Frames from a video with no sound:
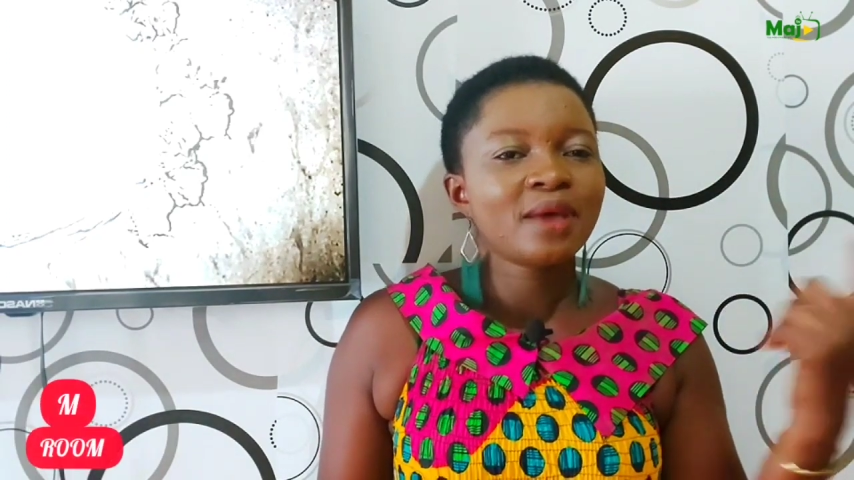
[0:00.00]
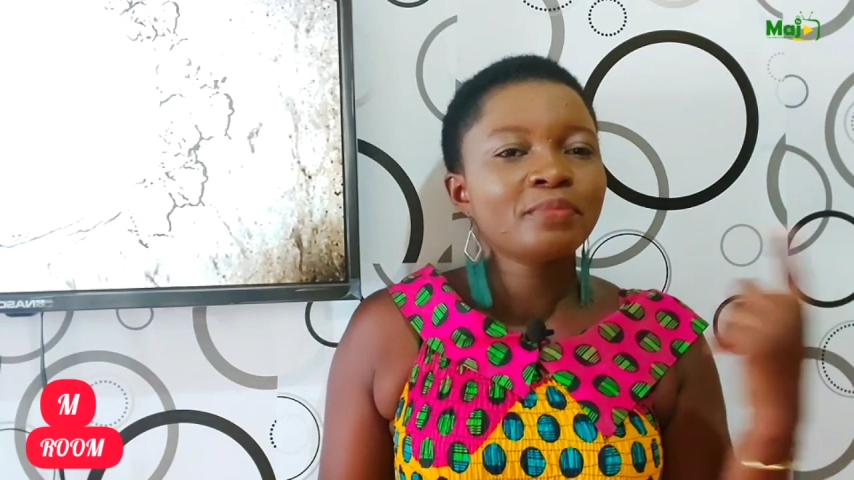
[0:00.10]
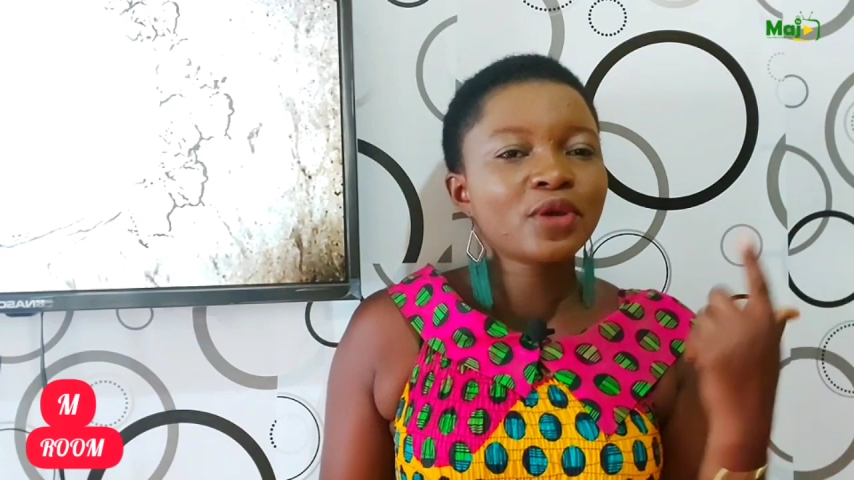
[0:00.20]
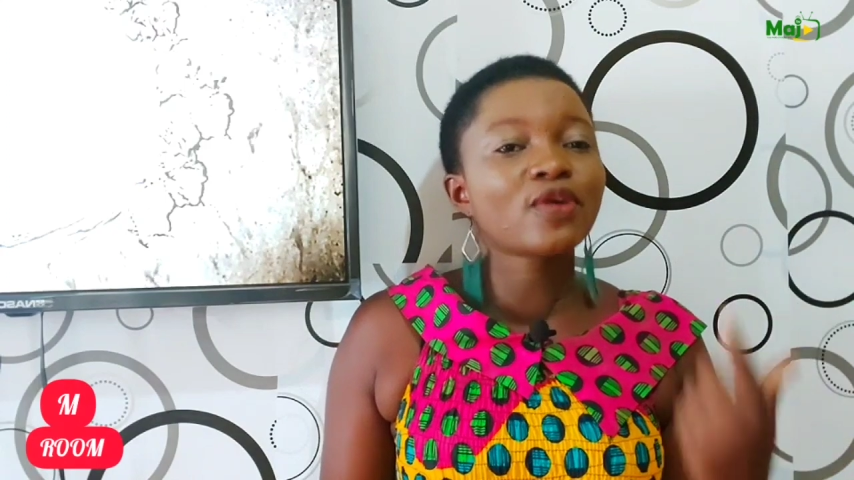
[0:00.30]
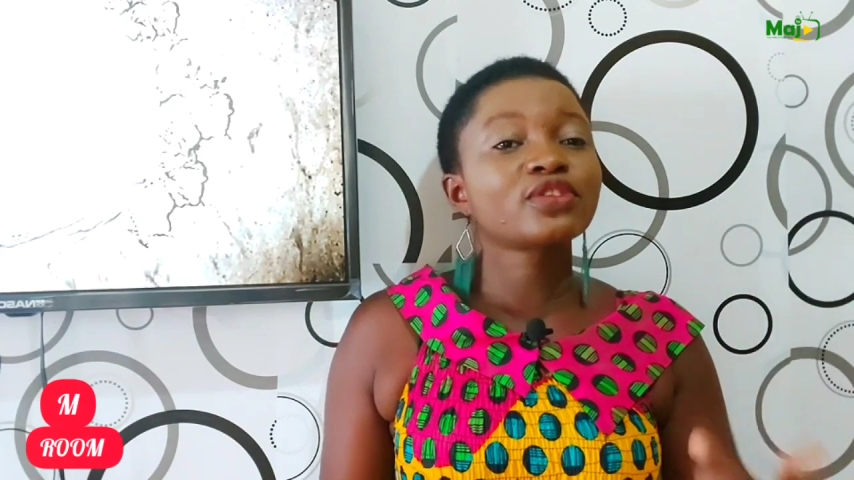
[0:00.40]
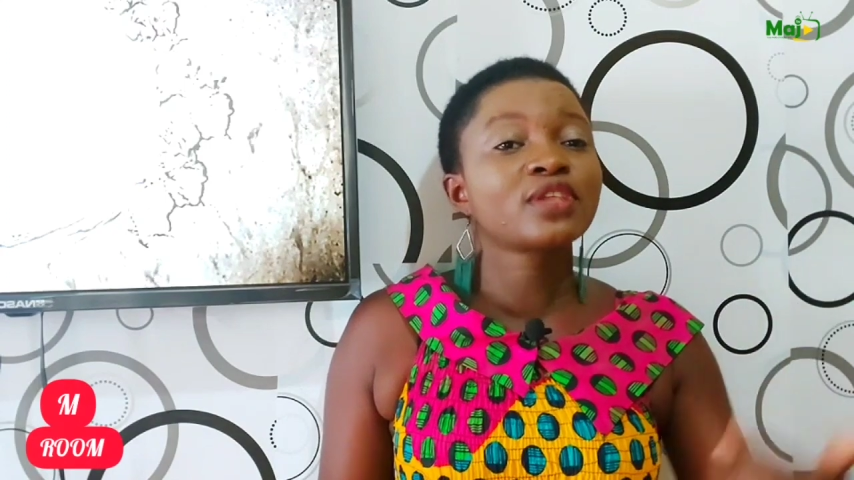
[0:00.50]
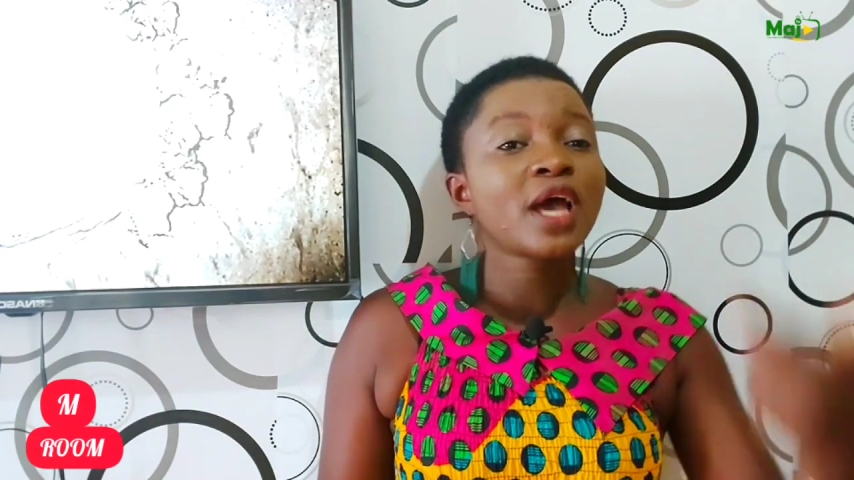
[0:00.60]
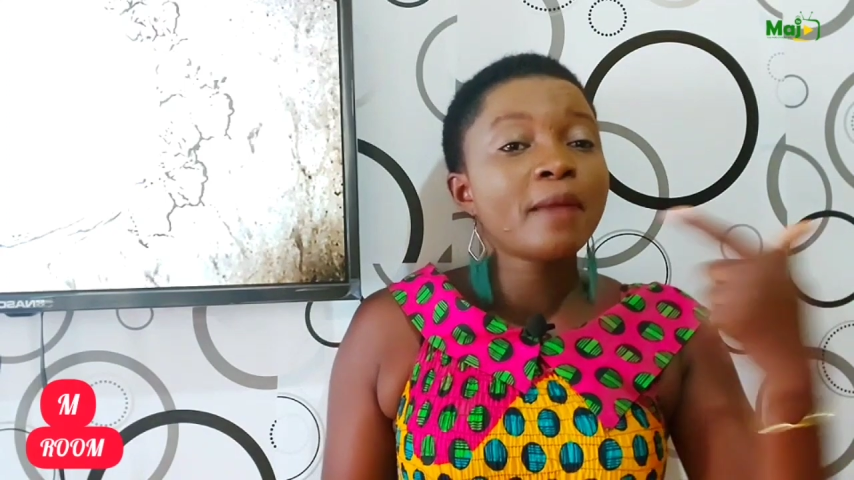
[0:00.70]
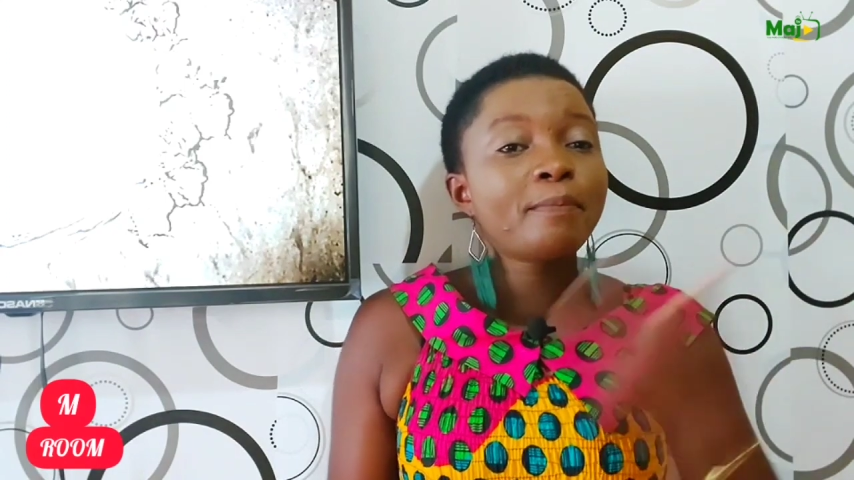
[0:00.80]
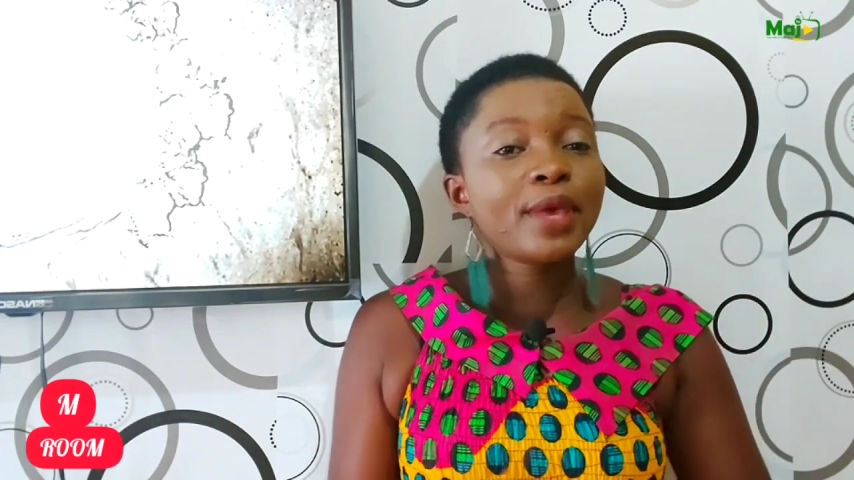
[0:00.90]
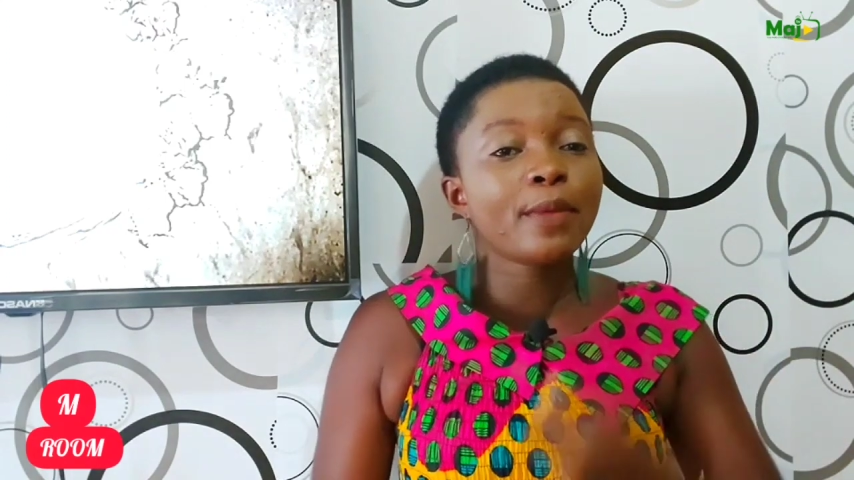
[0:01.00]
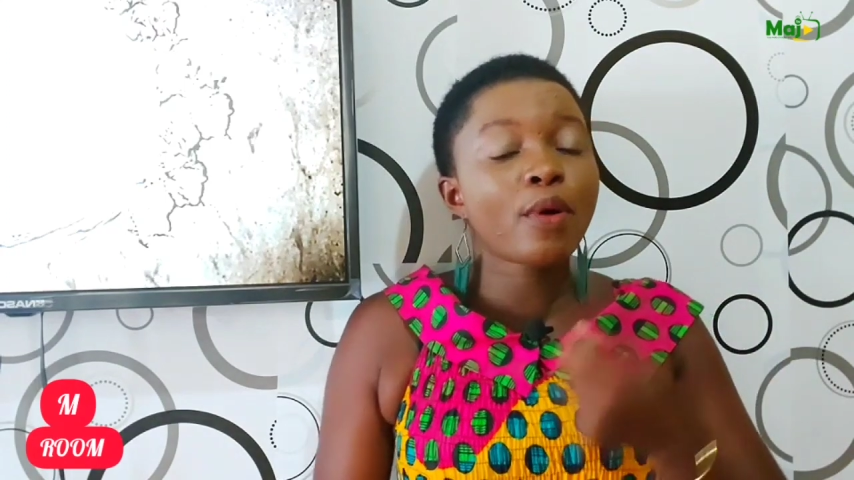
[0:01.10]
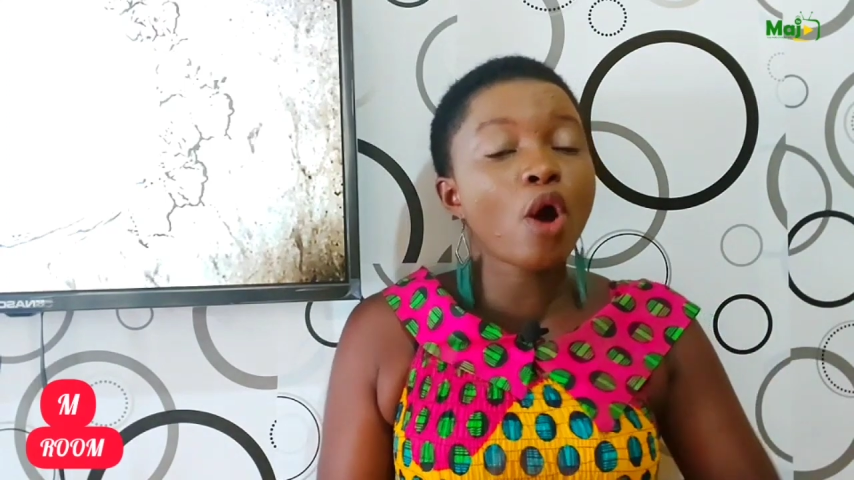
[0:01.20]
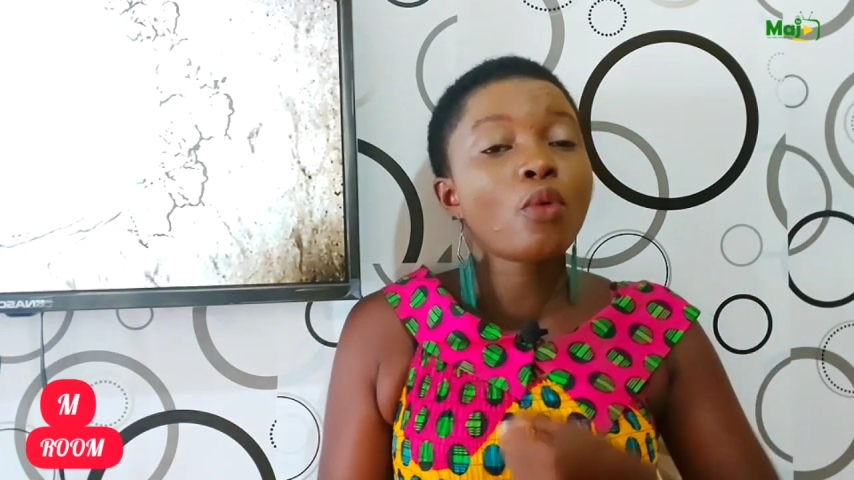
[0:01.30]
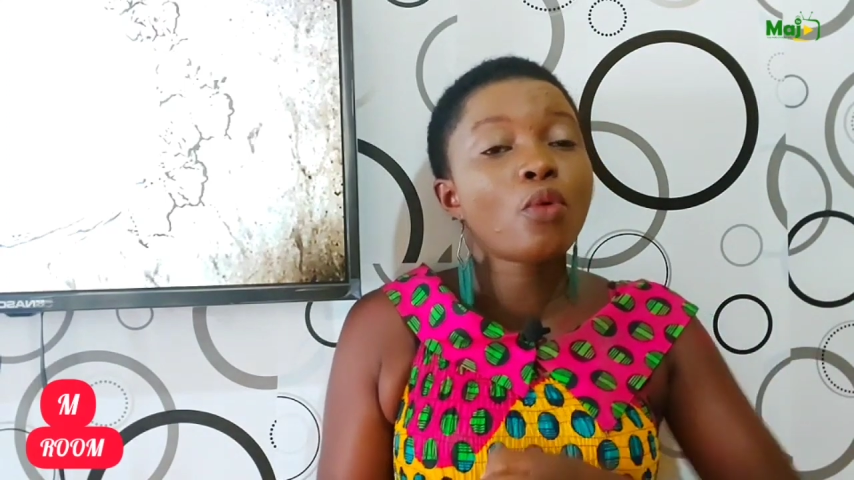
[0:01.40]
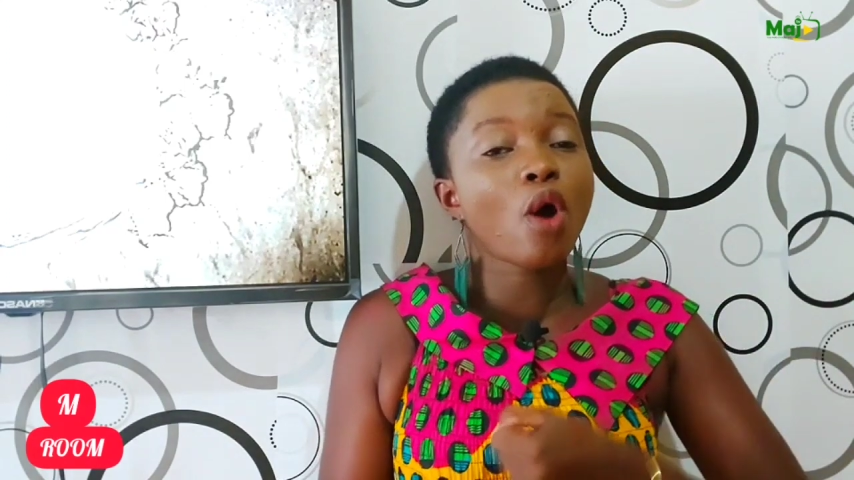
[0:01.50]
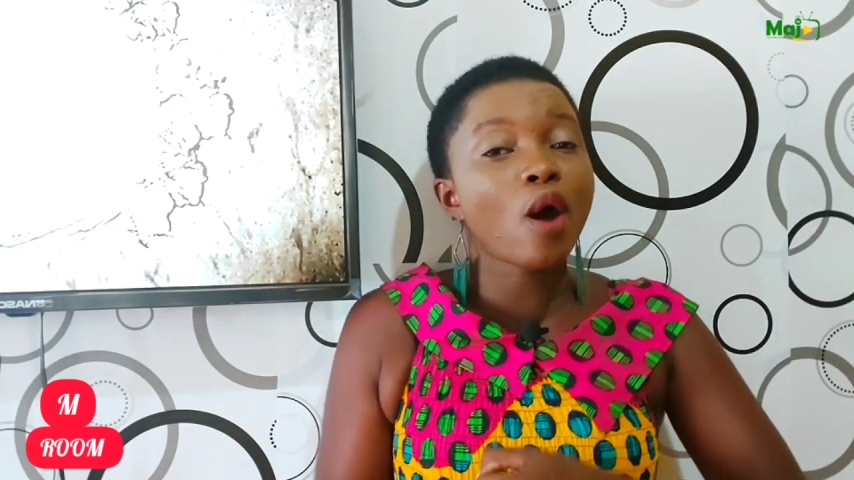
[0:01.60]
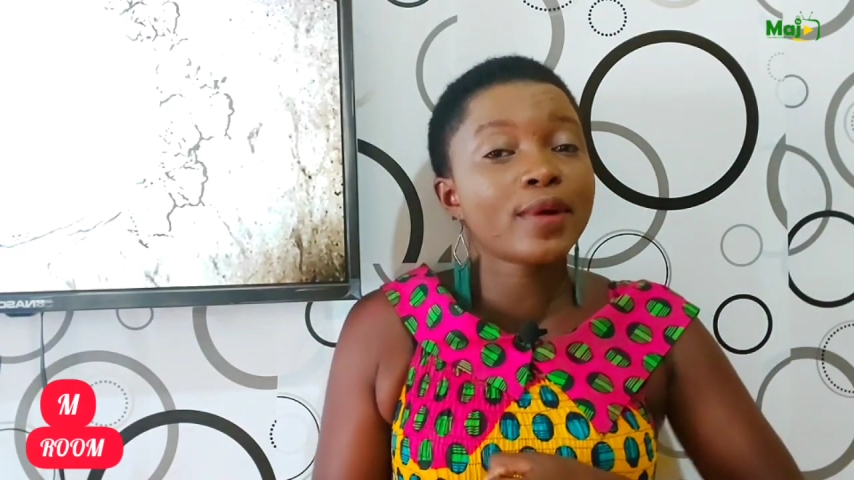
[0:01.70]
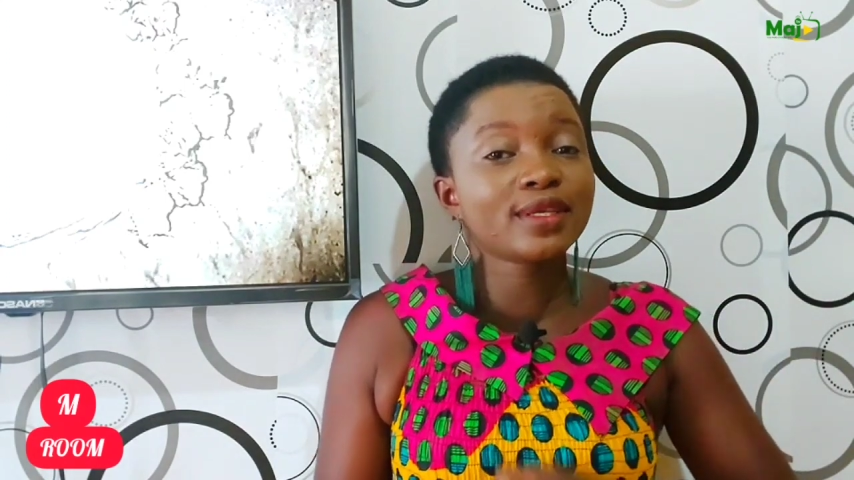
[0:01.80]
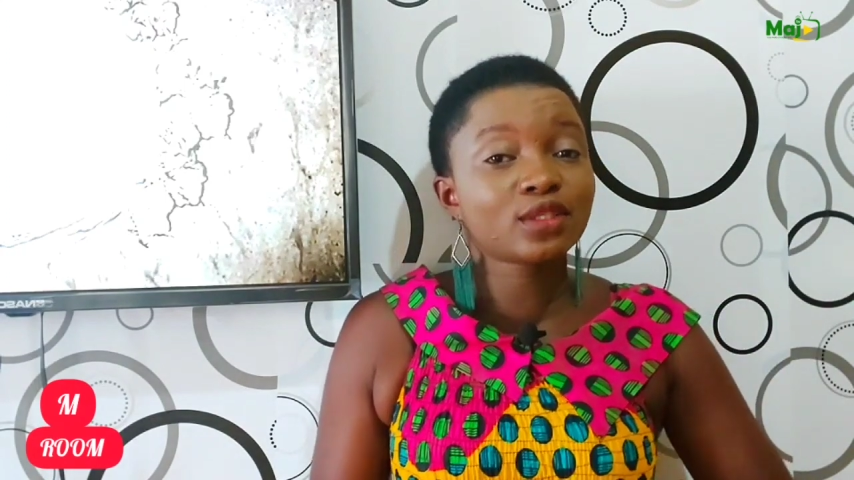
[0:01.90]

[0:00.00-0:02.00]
because people will always